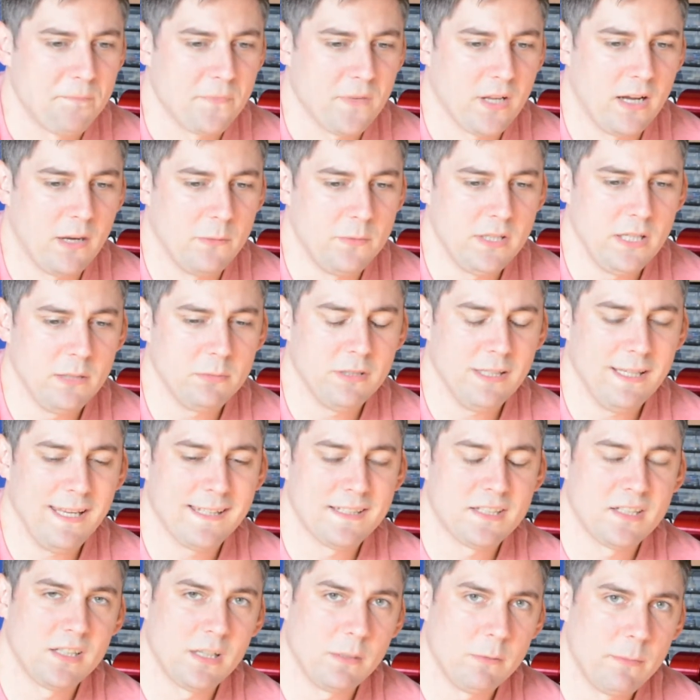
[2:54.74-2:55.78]
I was able to
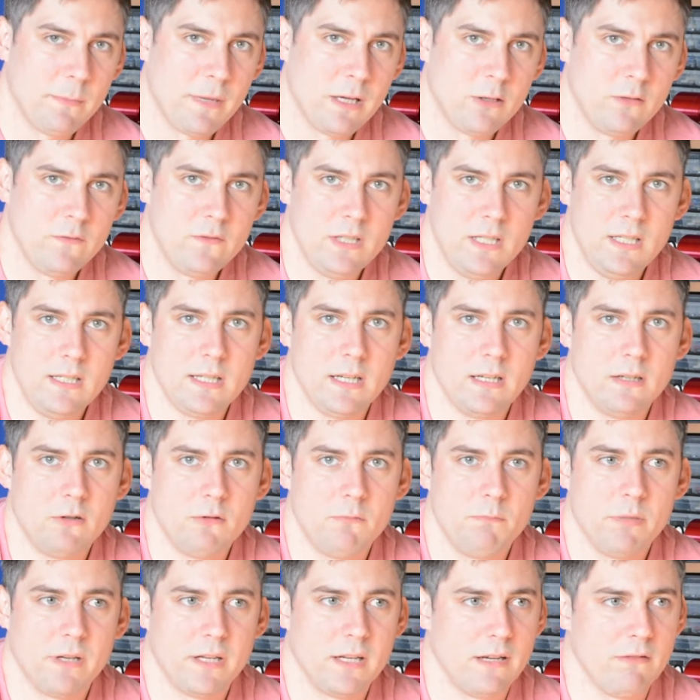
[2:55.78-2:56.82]
get some amount of detail,
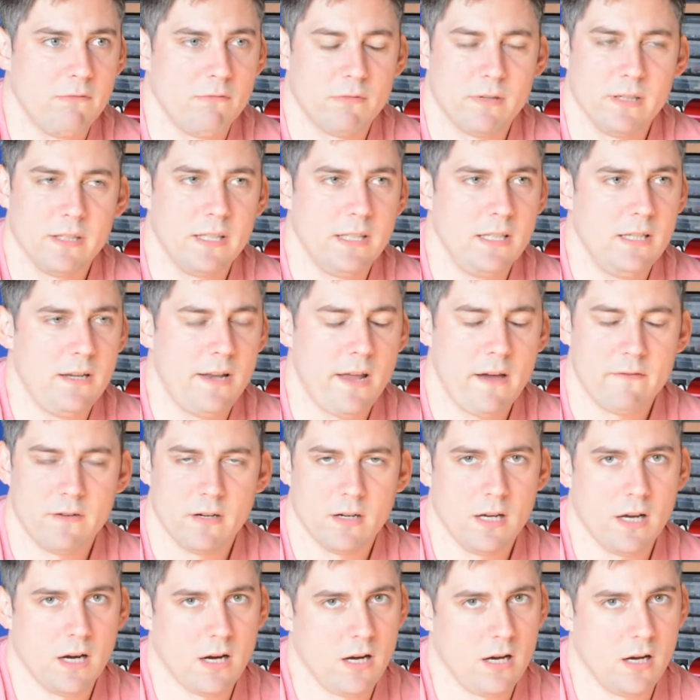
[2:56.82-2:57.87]
but I really never
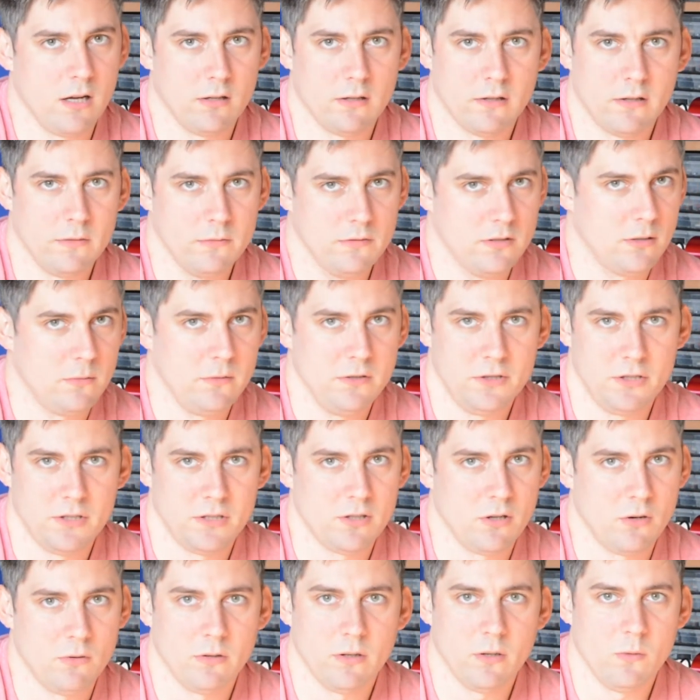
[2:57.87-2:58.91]
got color. It was always just
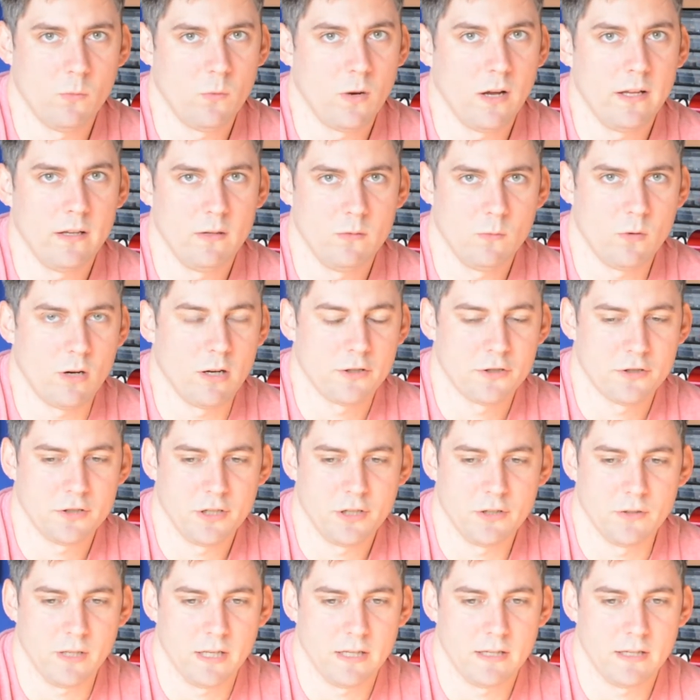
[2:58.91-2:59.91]
totally white and washed out.